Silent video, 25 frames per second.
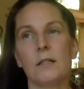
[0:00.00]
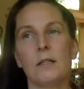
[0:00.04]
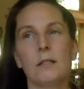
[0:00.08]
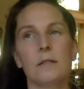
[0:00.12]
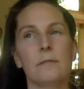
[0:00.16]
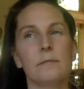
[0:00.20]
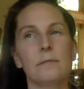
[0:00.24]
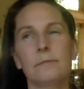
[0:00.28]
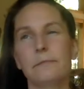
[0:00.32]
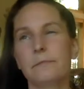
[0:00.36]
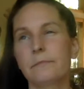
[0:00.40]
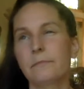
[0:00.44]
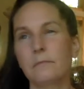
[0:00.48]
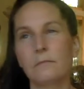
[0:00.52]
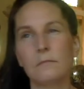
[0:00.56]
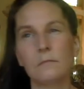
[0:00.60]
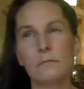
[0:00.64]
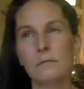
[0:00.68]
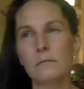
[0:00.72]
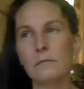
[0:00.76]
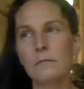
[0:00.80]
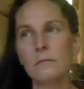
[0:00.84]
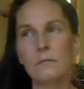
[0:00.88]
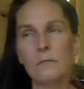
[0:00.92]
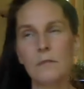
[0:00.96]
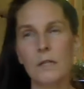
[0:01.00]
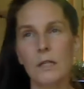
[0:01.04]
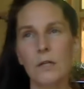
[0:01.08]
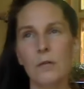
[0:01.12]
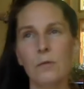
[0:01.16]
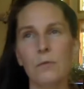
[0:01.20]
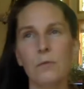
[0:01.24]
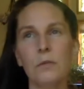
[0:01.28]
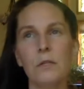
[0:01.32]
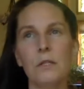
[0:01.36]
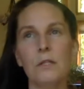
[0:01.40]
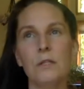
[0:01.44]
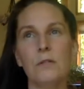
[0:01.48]
And I don't
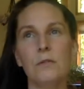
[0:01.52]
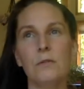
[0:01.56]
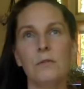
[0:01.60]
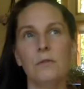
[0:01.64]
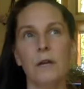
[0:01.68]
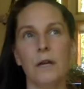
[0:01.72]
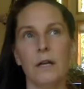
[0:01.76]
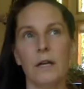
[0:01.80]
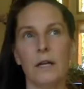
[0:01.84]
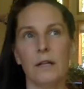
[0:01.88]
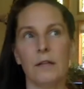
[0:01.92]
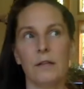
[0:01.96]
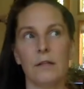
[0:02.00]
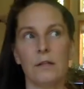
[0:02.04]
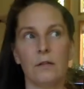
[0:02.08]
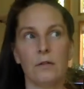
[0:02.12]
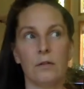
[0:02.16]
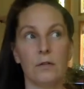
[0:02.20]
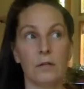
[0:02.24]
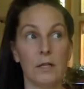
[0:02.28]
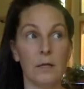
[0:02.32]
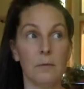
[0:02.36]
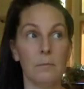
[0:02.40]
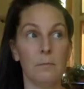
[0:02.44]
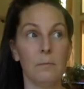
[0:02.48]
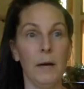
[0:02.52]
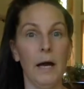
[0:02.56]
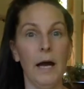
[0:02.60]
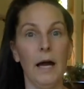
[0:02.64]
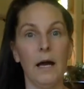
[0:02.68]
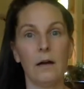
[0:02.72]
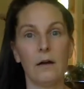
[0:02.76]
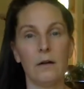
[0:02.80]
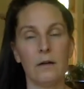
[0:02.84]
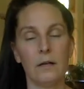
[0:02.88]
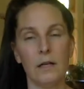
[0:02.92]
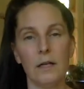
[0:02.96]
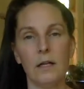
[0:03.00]
really do that. I think looking
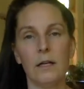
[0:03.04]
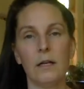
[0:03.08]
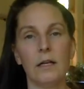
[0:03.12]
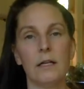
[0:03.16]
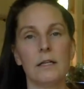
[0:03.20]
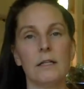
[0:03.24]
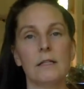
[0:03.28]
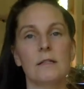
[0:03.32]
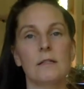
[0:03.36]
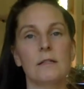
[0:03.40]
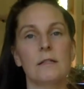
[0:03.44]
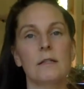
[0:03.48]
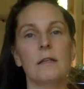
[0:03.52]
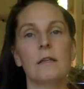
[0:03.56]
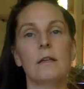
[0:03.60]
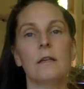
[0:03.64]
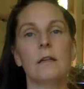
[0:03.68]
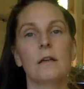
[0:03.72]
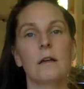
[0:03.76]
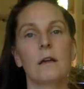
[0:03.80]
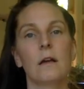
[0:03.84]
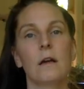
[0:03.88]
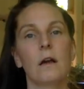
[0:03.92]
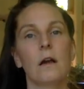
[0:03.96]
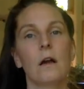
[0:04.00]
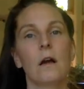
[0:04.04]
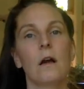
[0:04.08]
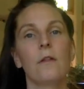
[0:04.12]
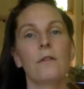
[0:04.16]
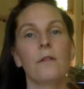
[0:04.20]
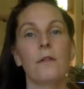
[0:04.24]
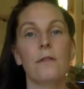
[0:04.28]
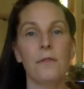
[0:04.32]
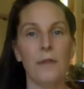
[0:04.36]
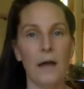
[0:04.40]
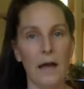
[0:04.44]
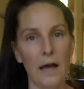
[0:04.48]
back on it, I can see that